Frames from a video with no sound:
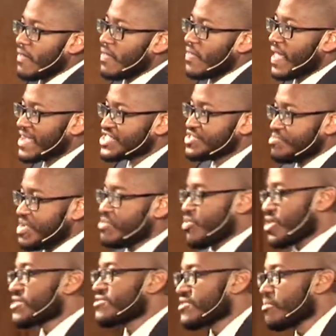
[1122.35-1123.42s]
That should be
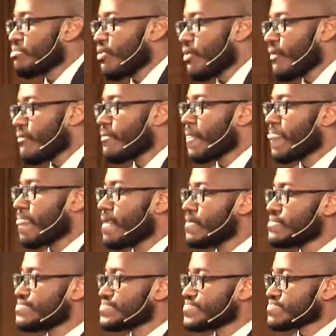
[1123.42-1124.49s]
pretty simple.
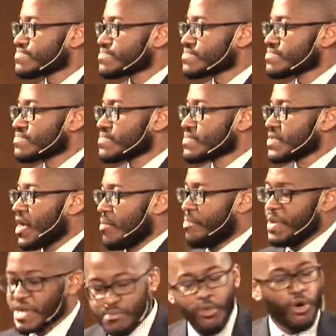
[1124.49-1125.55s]
A
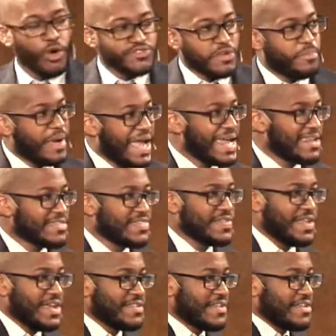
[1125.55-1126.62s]
big moral debate
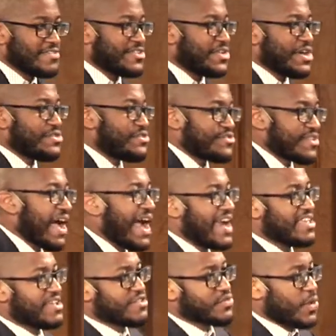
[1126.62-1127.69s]
in today's
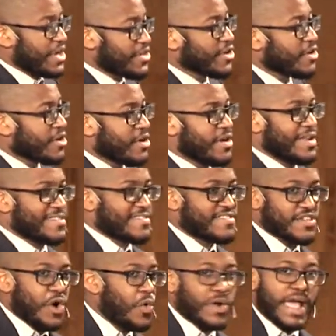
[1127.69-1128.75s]
society is whether
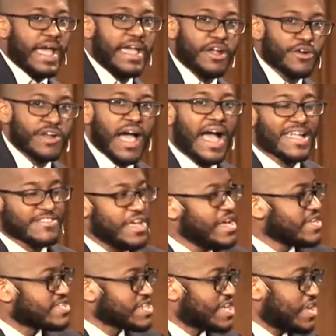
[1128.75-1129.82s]
it's okay or not
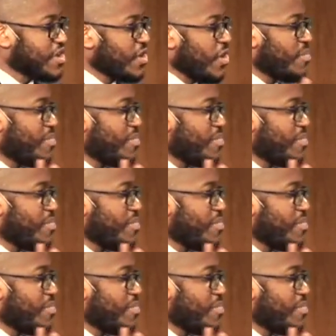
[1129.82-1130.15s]
to kill